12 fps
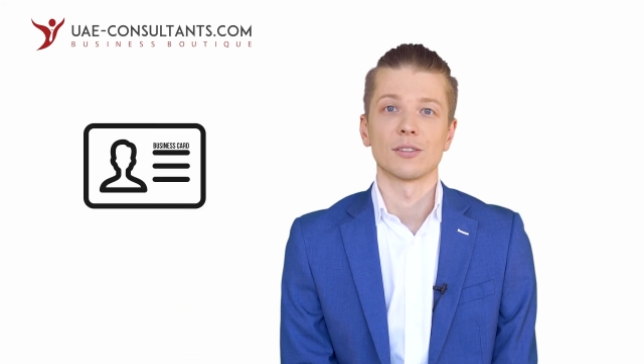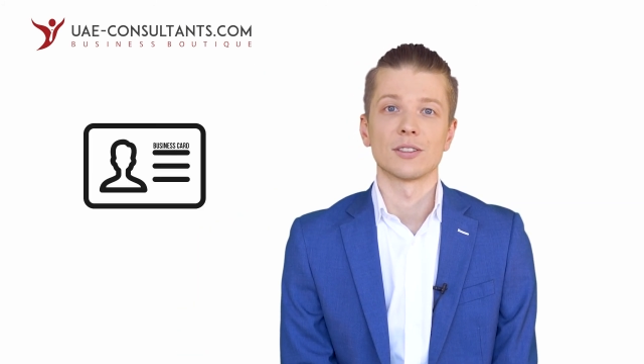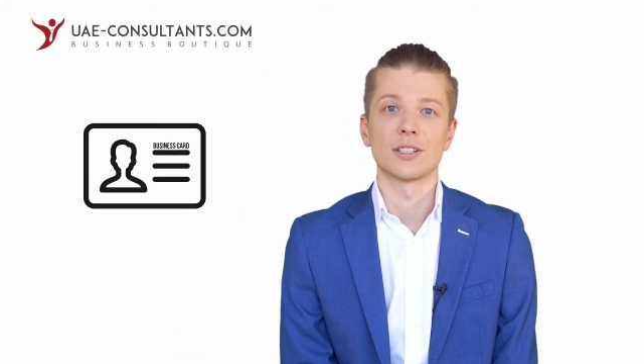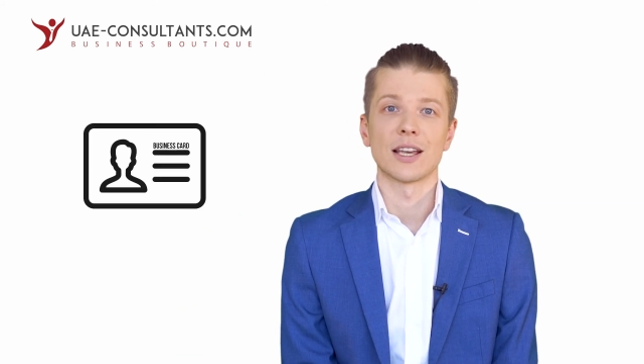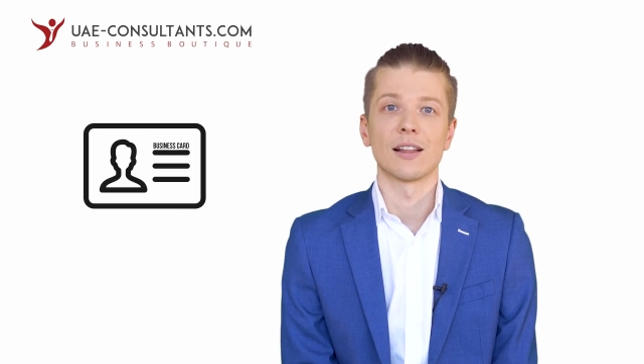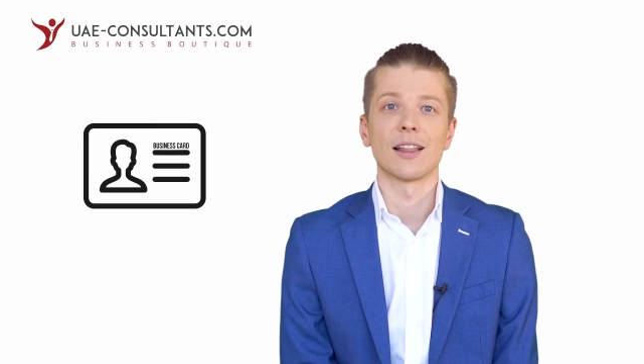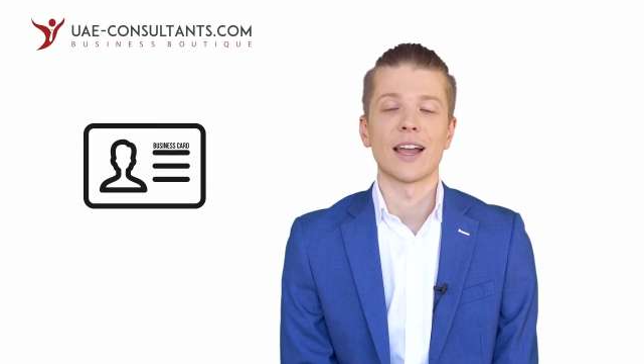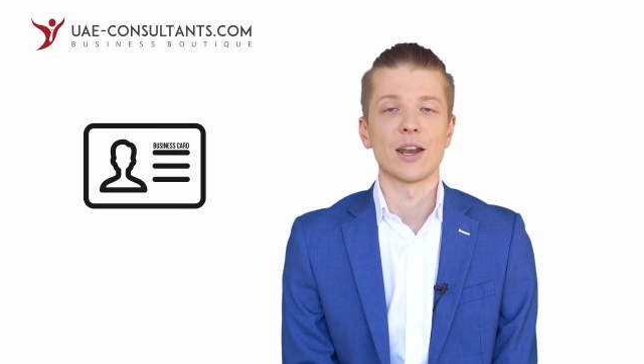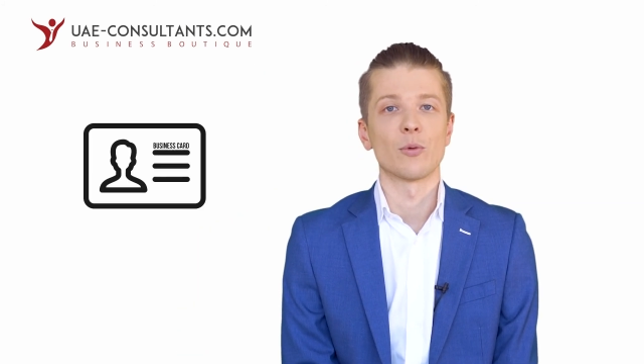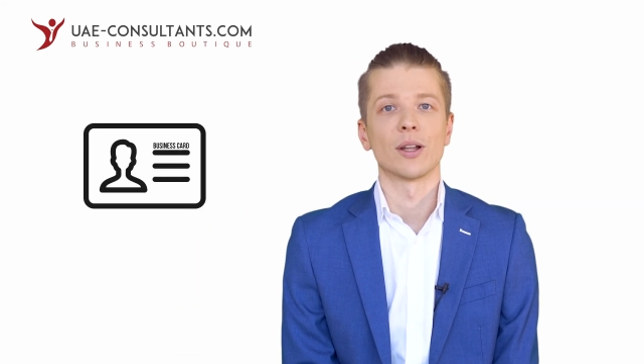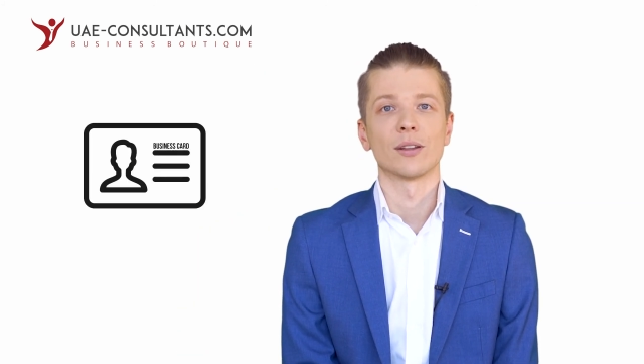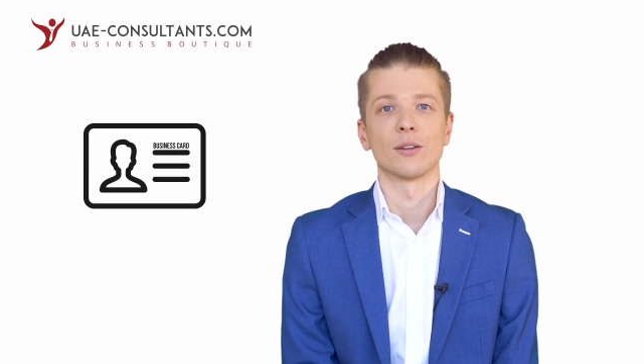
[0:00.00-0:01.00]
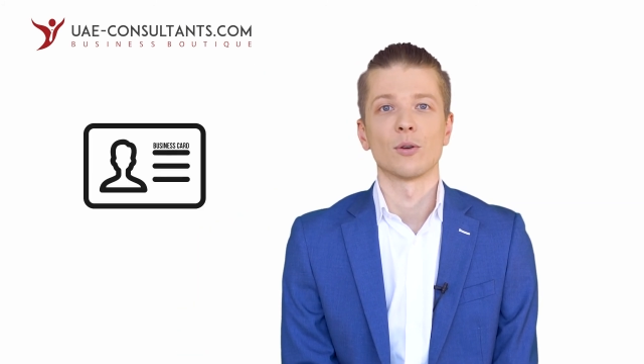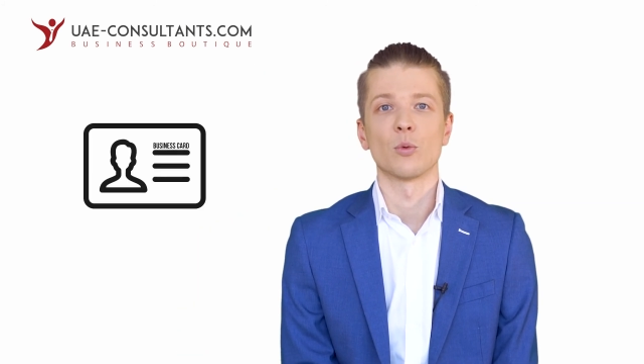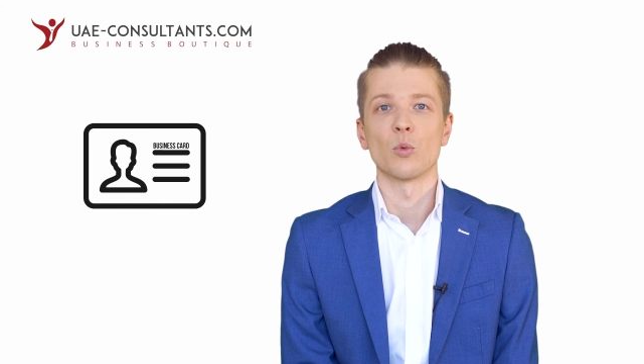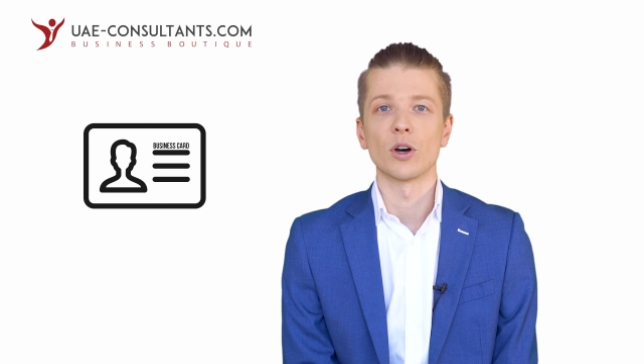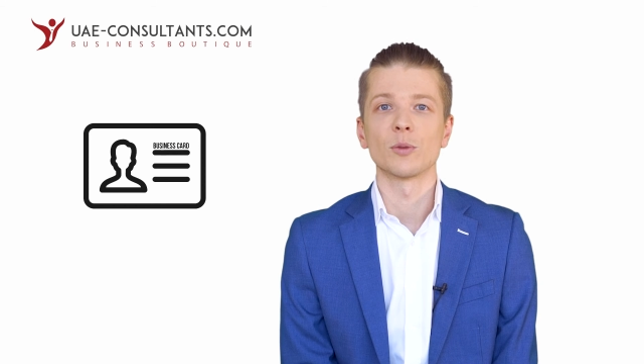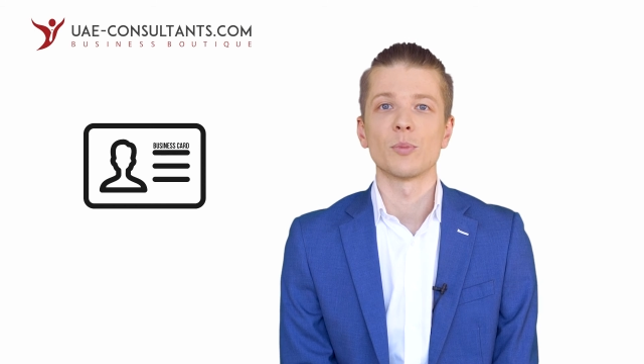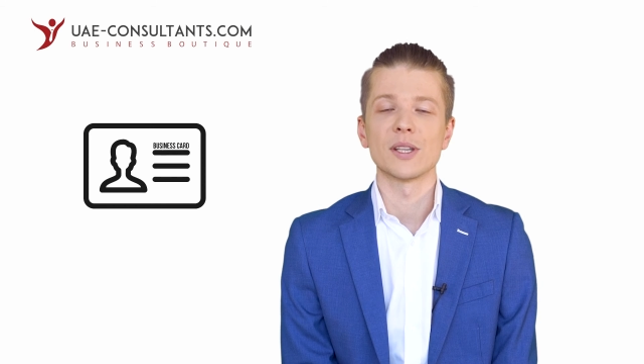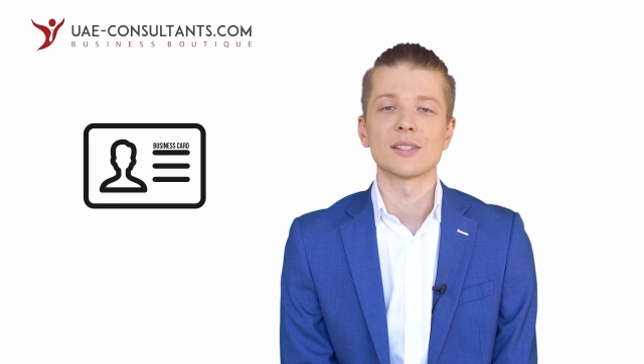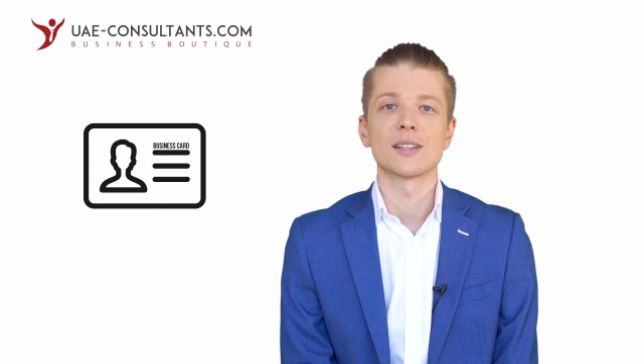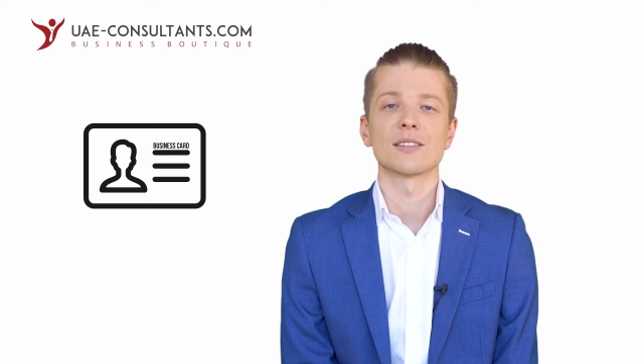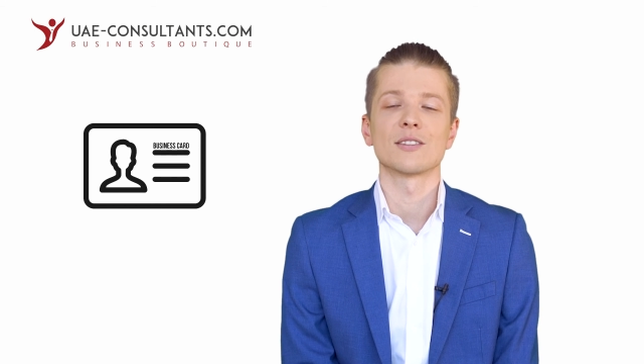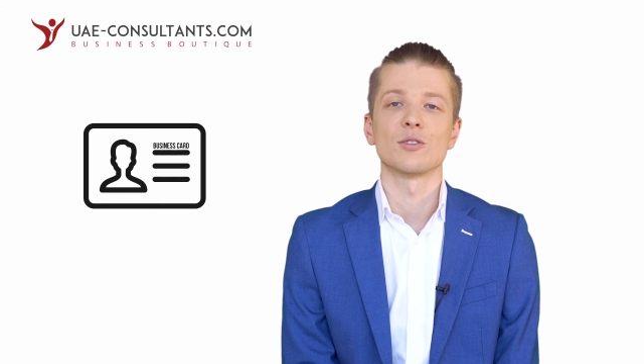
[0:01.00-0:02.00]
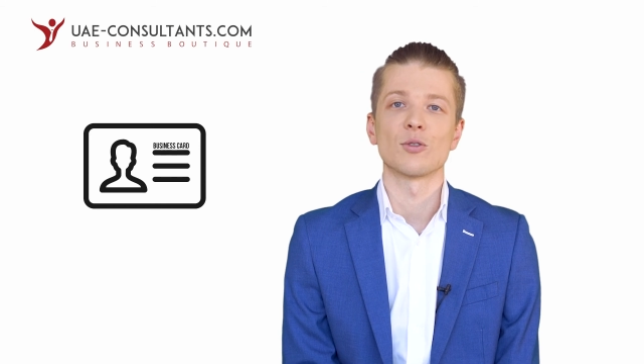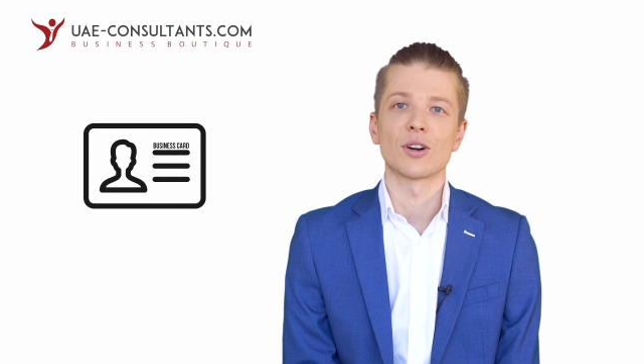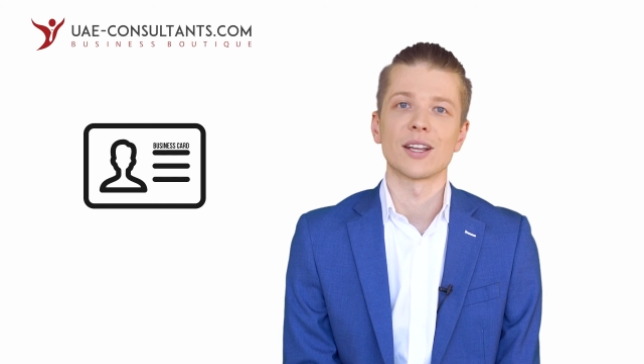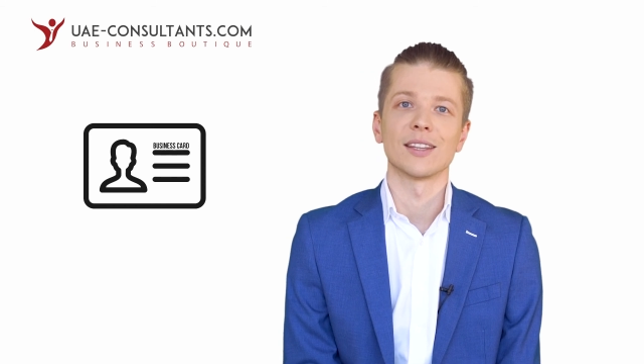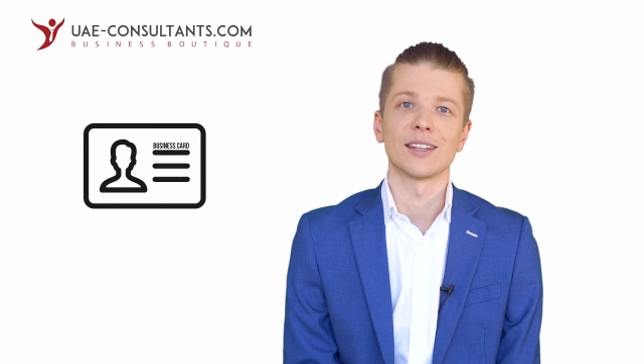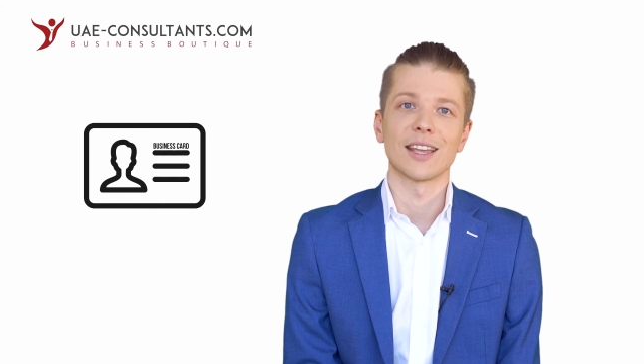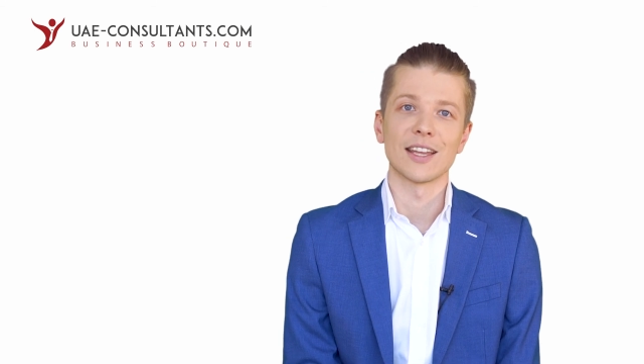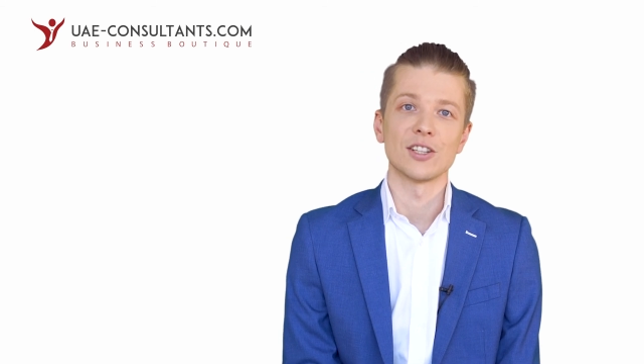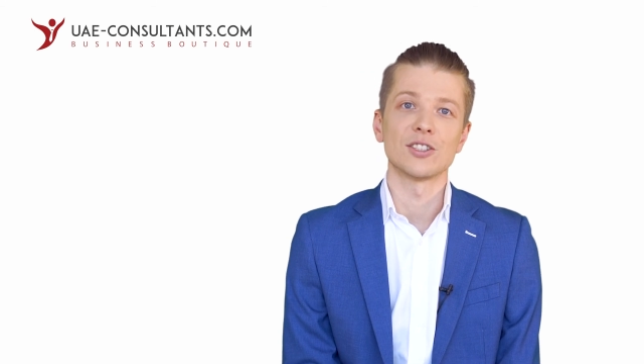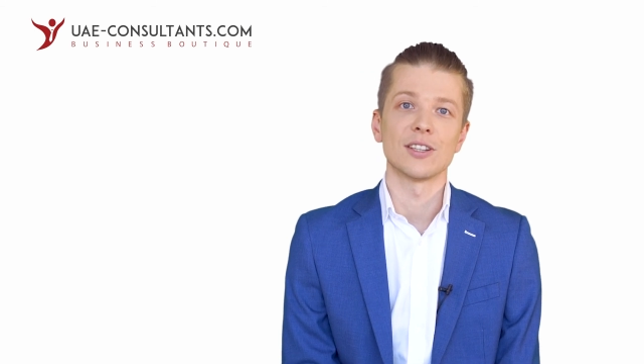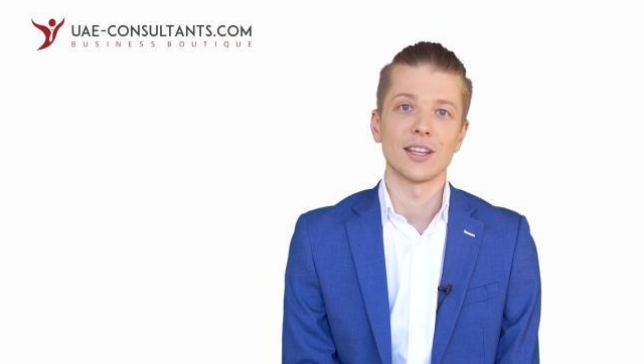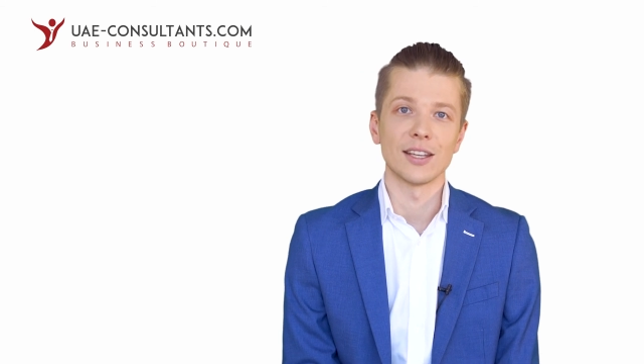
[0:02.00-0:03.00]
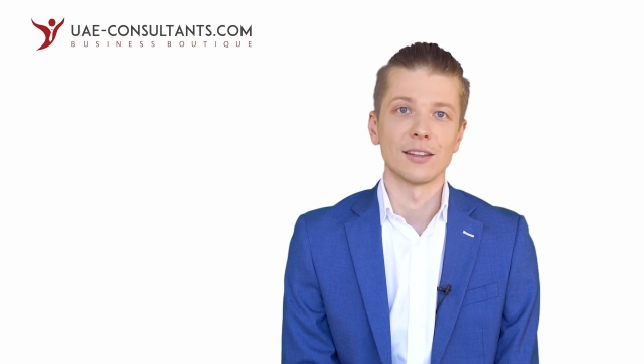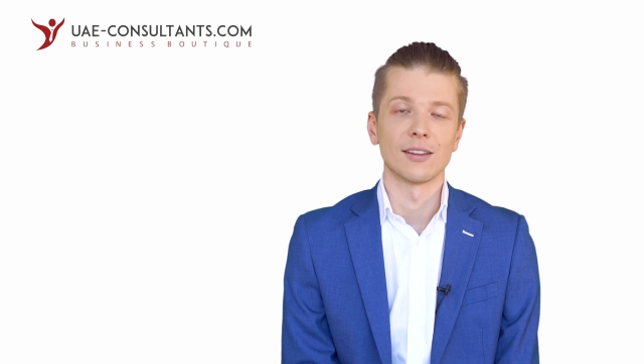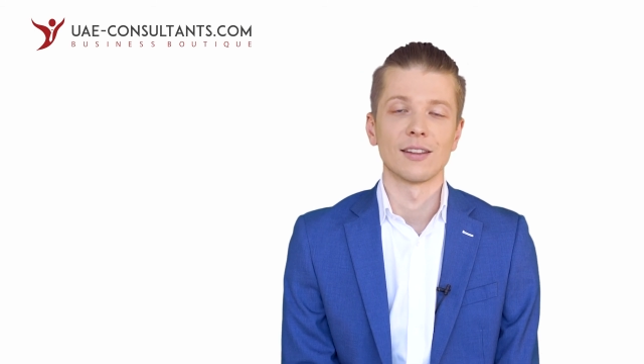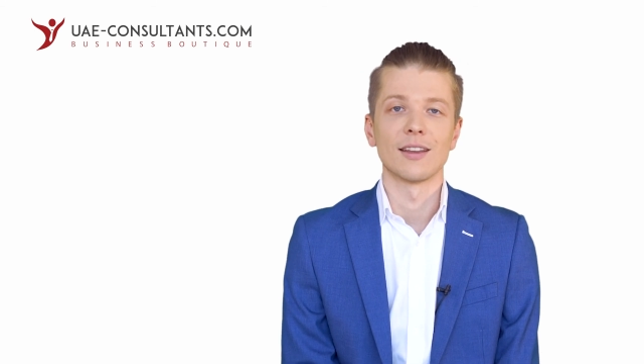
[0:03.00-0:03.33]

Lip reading: tell anyone what business you are engaged in